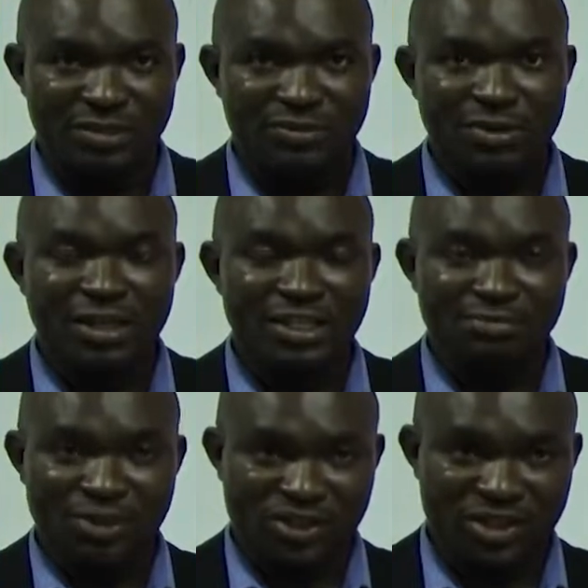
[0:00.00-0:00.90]
We call them
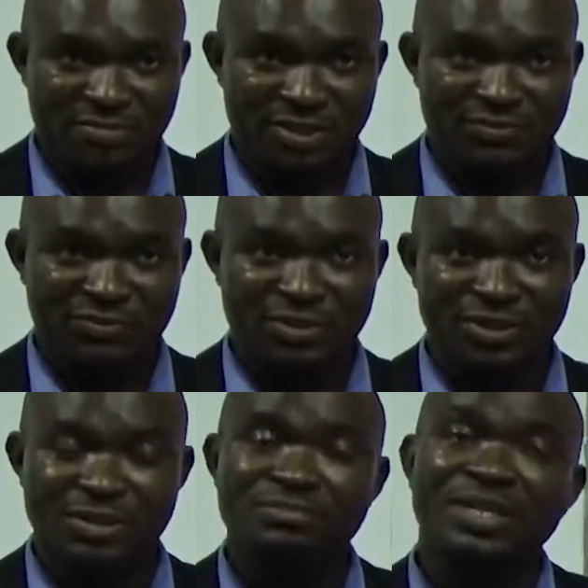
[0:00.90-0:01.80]
descriptive
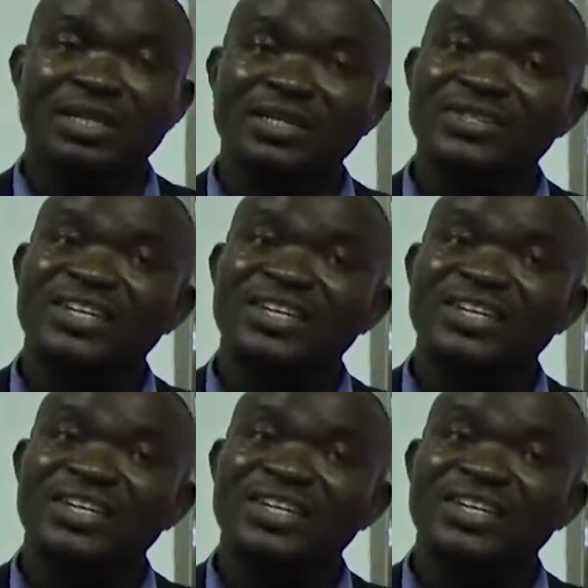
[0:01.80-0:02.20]
words because